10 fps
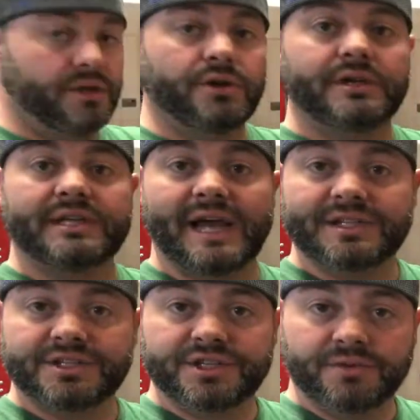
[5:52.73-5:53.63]
you're
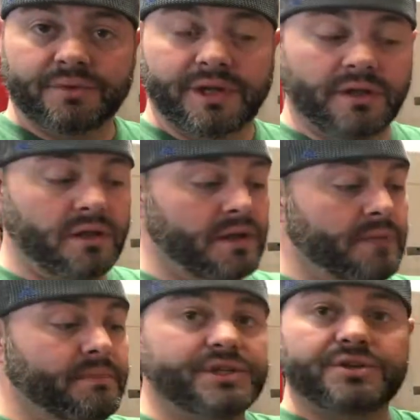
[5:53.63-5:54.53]
attached to your reel,
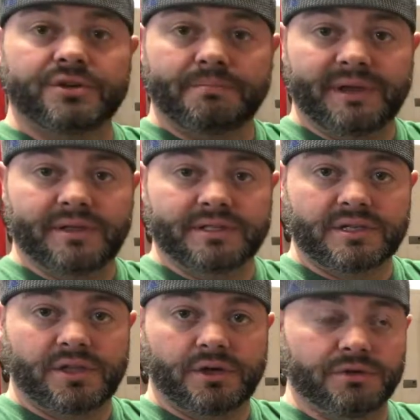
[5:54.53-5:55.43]
make sure the bail is
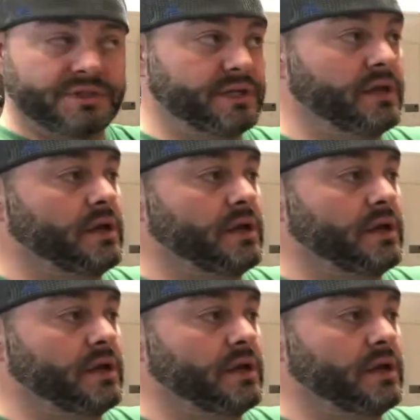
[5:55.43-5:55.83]
closed.